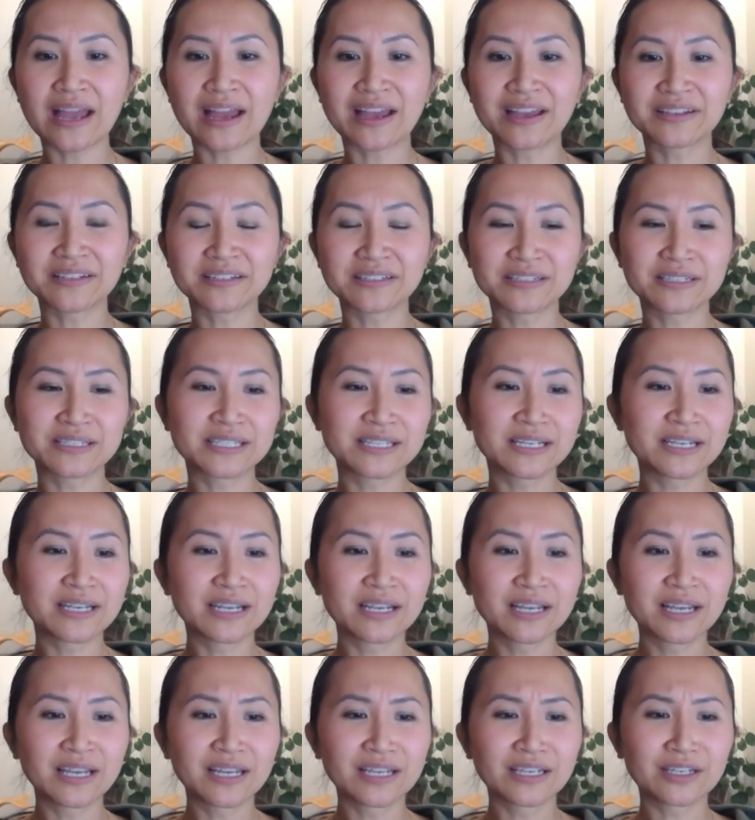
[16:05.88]
And,
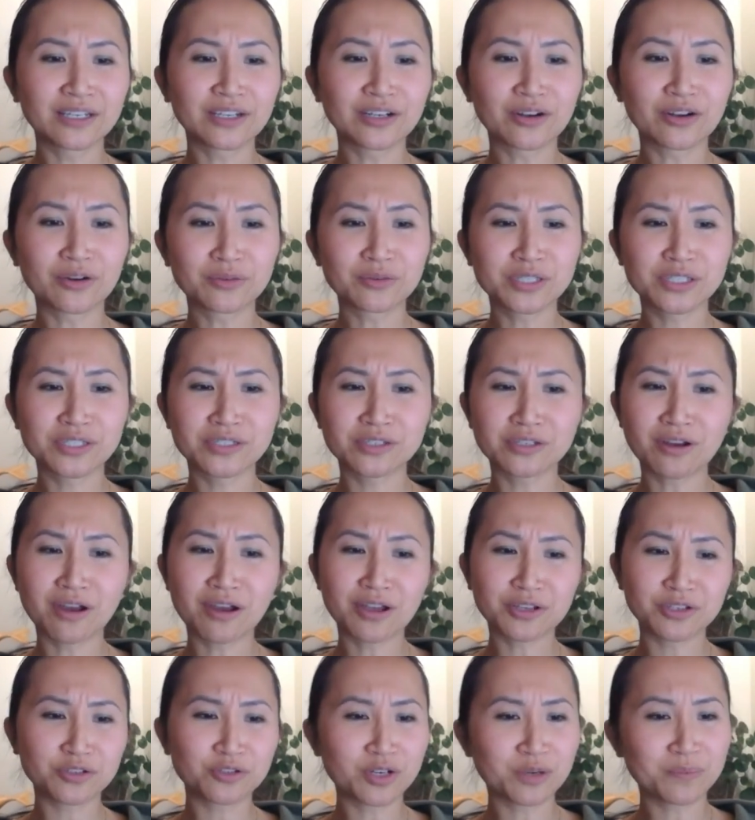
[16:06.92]
you know,
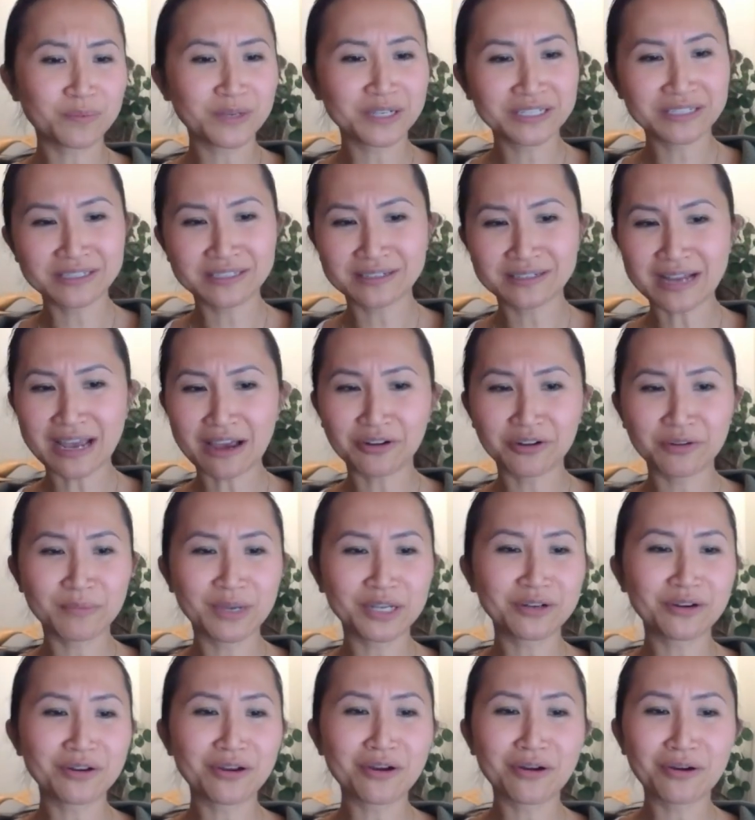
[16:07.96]
snot dripping out of
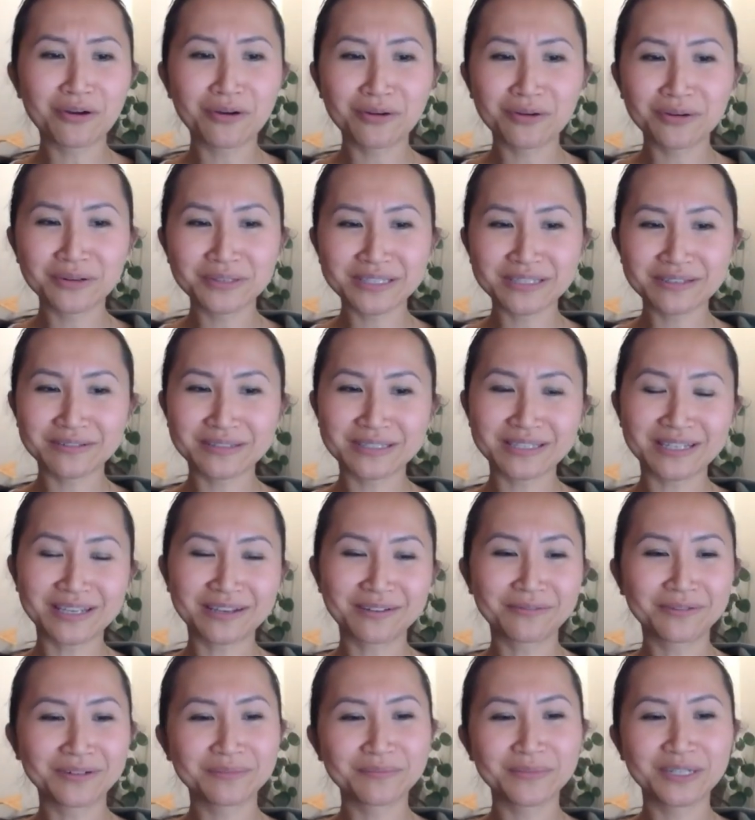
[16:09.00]
my nose. I was
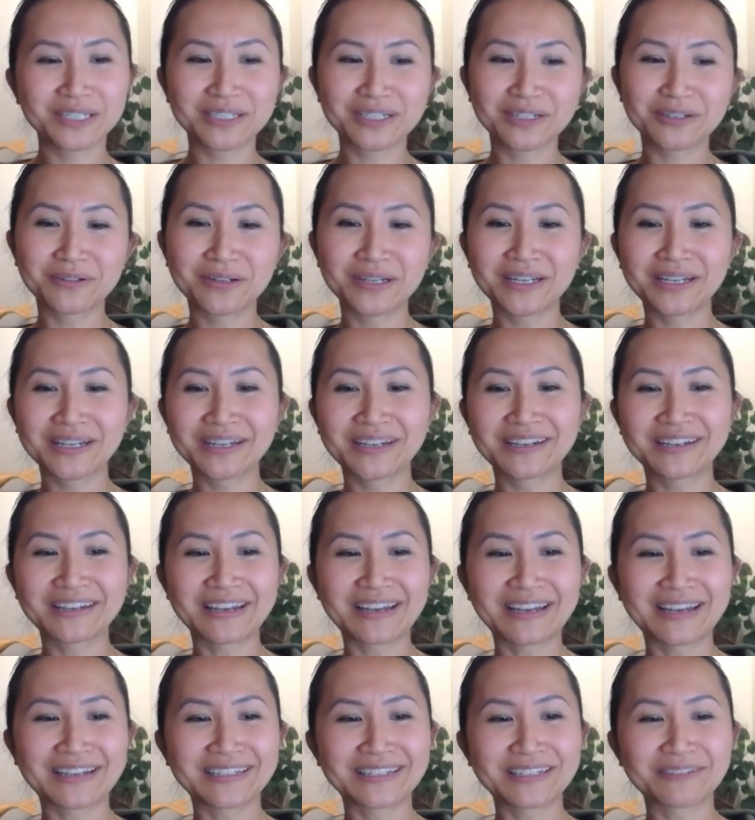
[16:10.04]
like, what am I
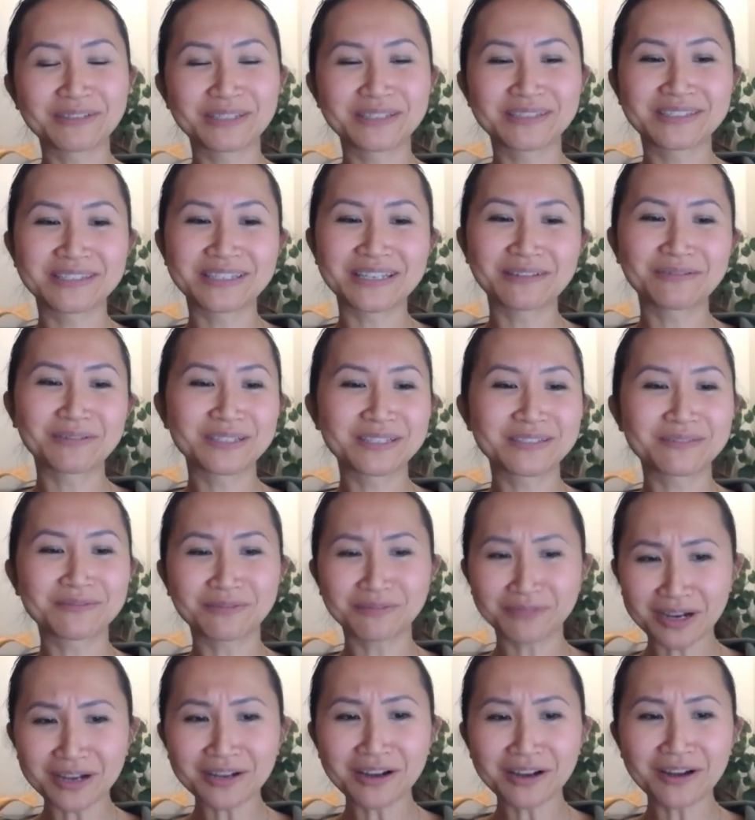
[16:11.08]
doing? And it was
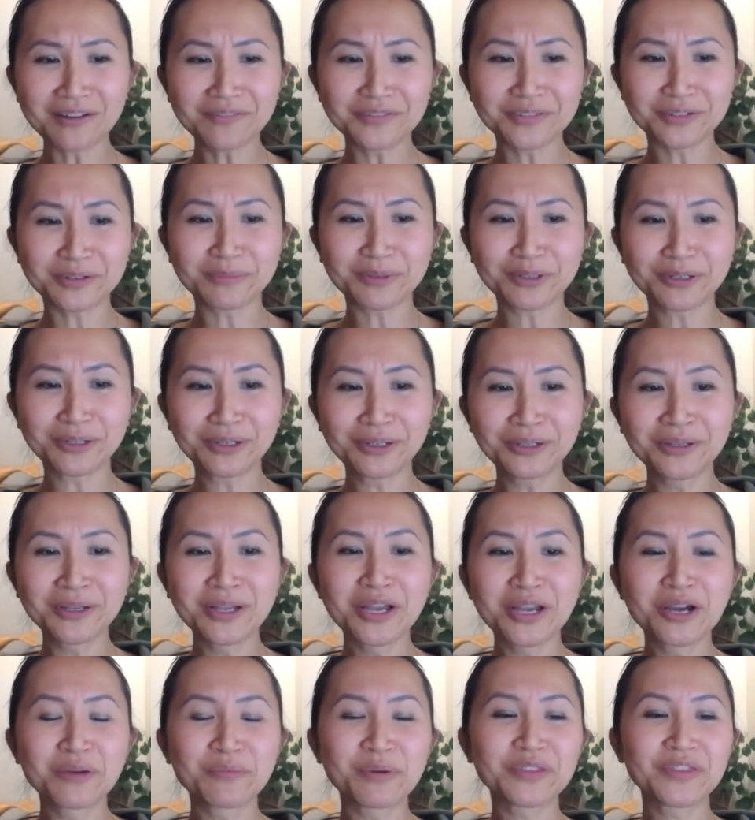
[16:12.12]
uncomfortable.
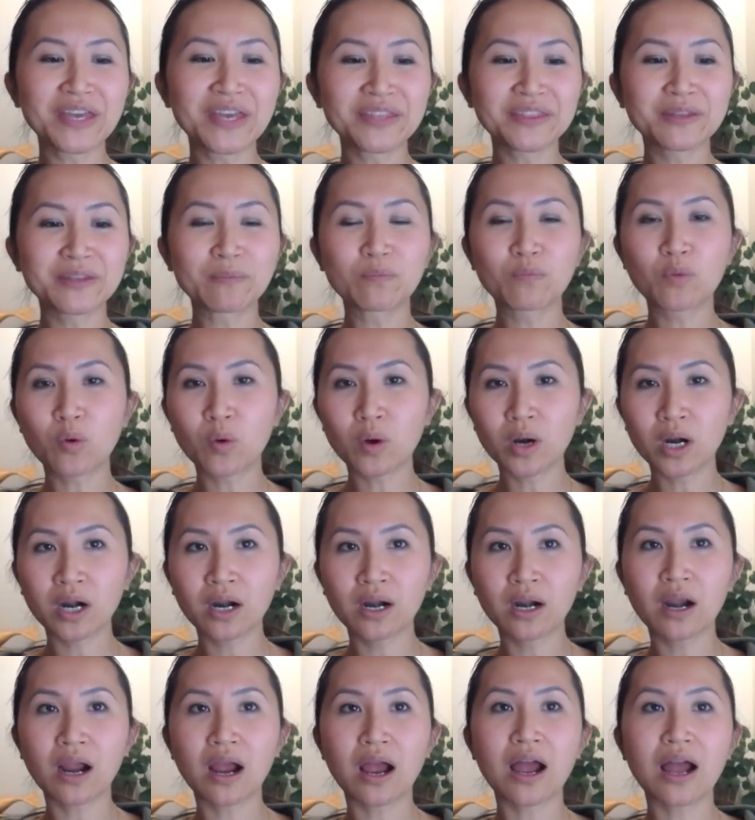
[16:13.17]
But then the
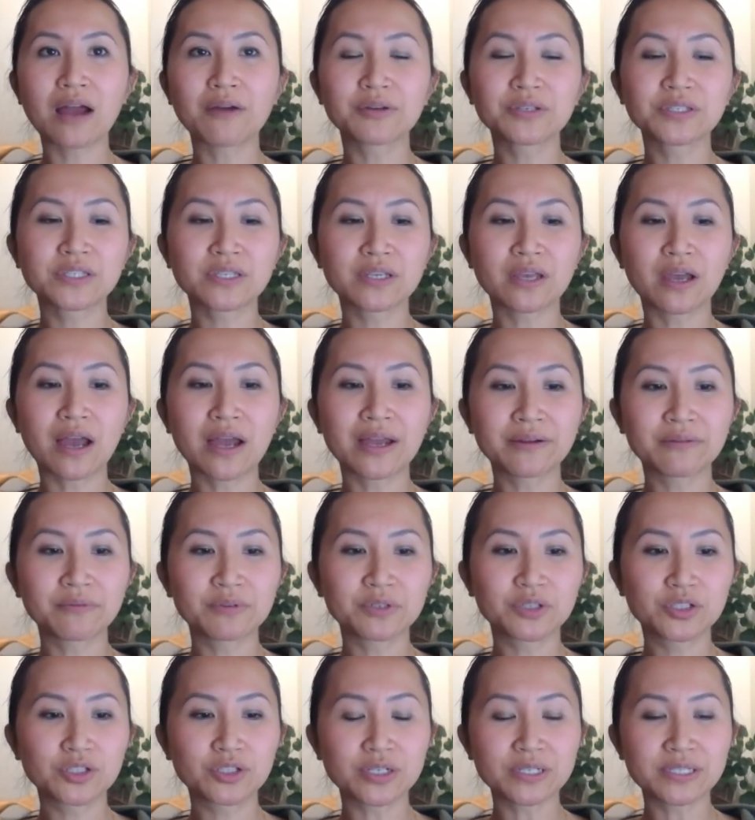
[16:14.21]
more I
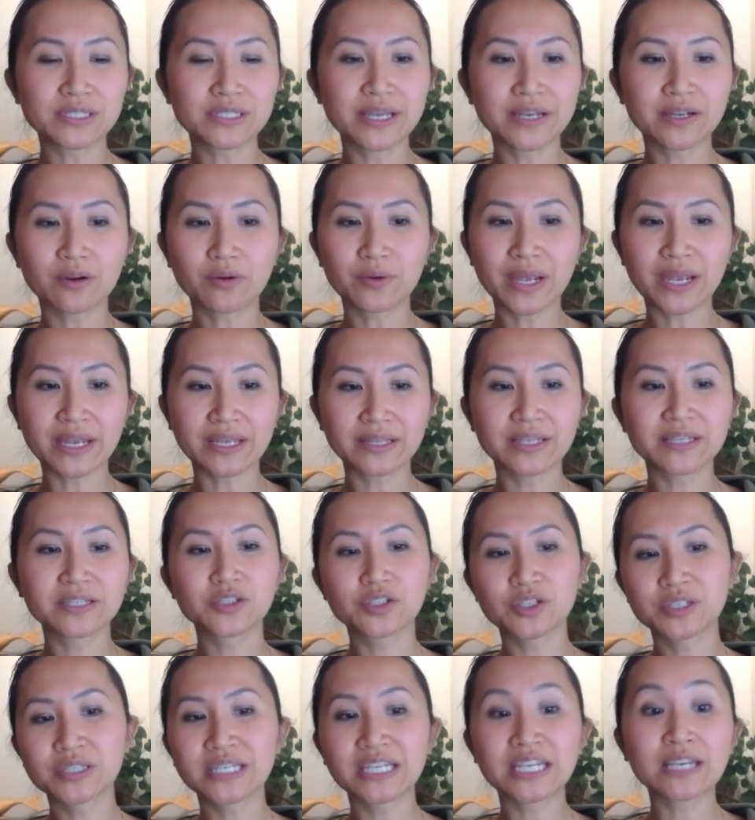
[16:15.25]
was just like, okay,
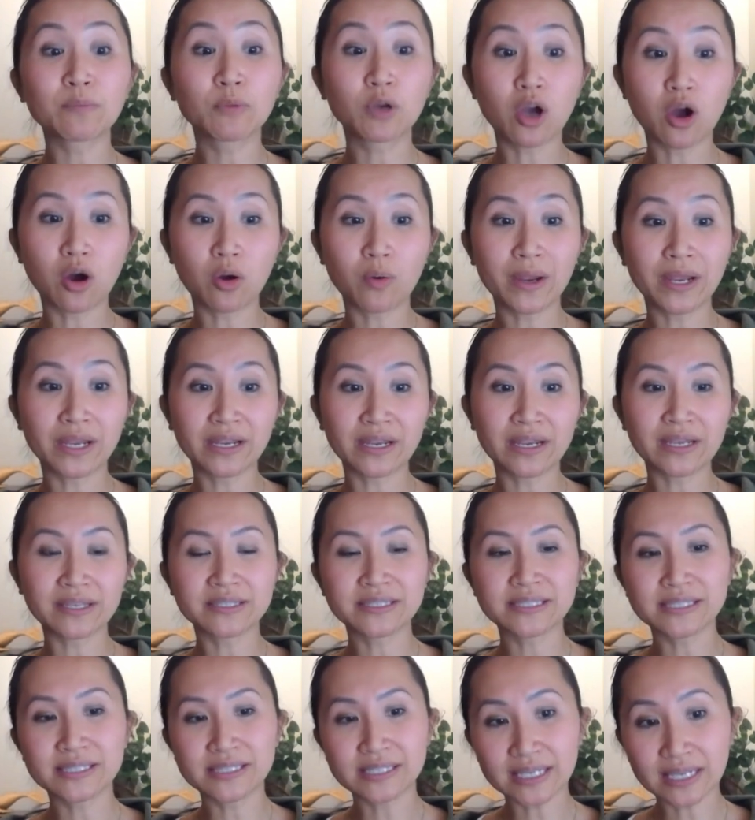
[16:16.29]
let's just keep going
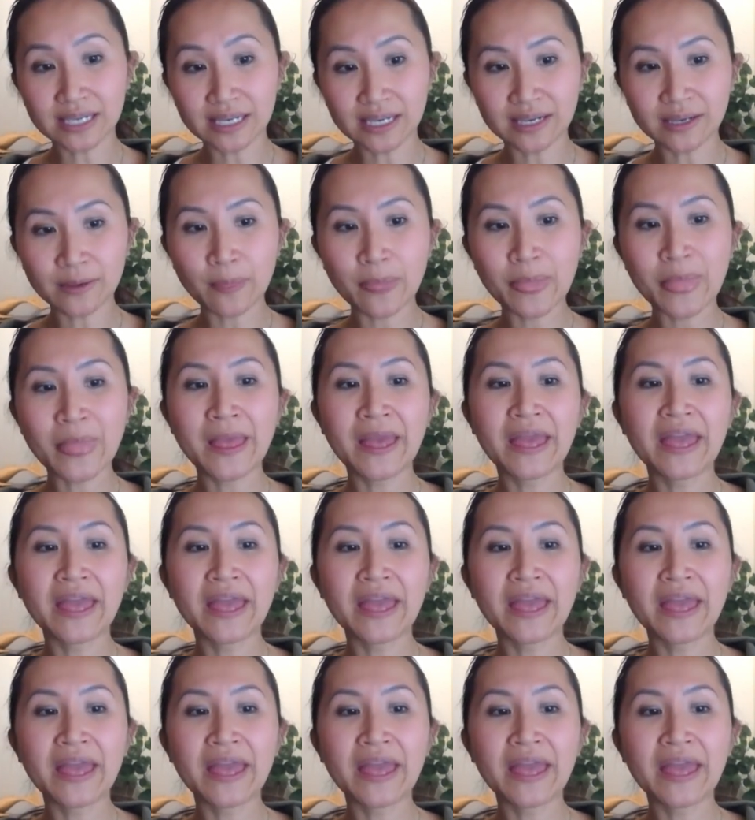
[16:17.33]
and see.